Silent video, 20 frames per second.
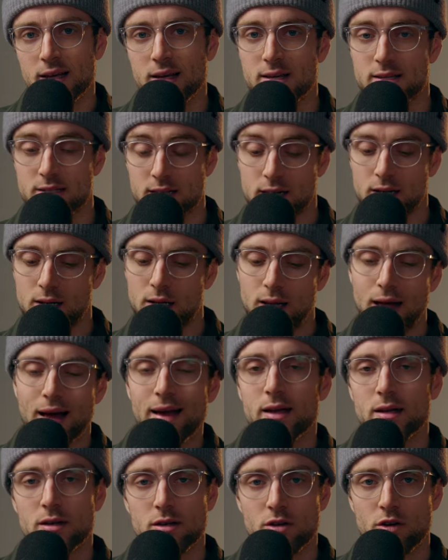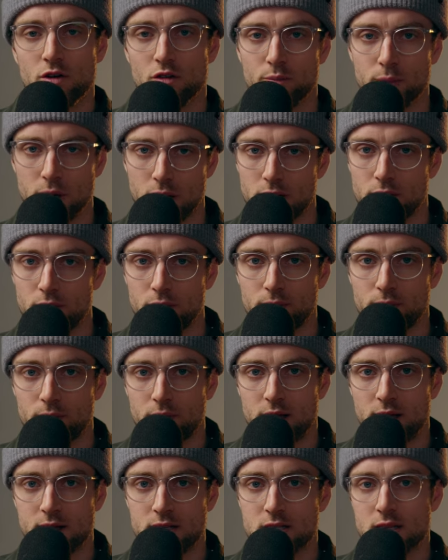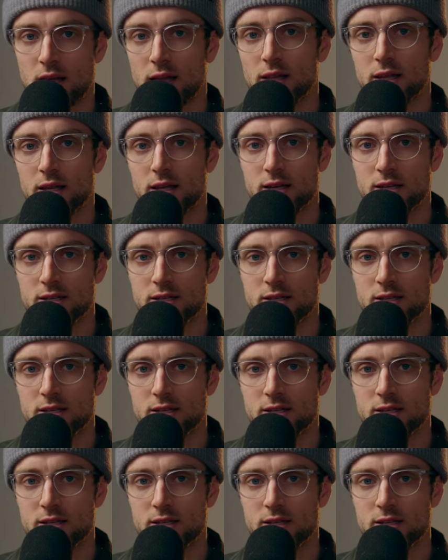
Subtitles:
is a client of Michiel, and Stanley